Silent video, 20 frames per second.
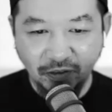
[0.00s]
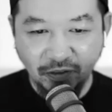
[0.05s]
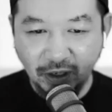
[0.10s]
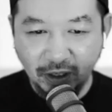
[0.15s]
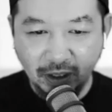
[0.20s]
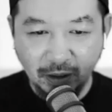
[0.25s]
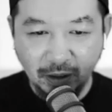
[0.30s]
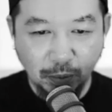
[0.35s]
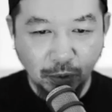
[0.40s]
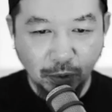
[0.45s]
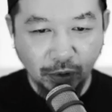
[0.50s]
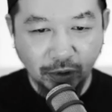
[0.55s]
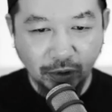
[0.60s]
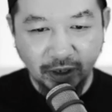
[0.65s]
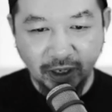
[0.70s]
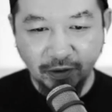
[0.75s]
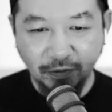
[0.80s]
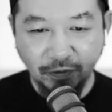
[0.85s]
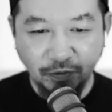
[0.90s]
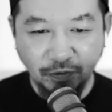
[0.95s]
fucking
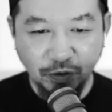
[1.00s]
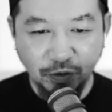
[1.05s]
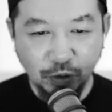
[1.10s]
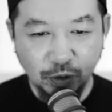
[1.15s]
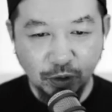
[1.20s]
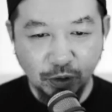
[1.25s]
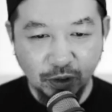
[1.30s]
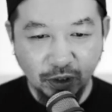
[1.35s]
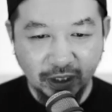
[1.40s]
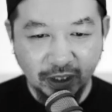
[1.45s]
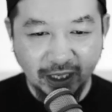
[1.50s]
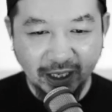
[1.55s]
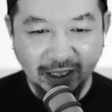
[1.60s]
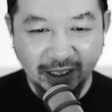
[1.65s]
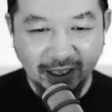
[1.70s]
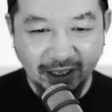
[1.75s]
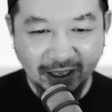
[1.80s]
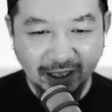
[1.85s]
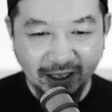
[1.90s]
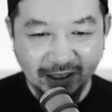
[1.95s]
pouring fuel on their
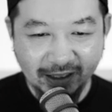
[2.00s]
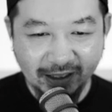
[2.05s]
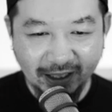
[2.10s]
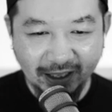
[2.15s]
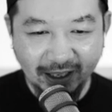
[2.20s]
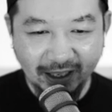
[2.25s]
cars, and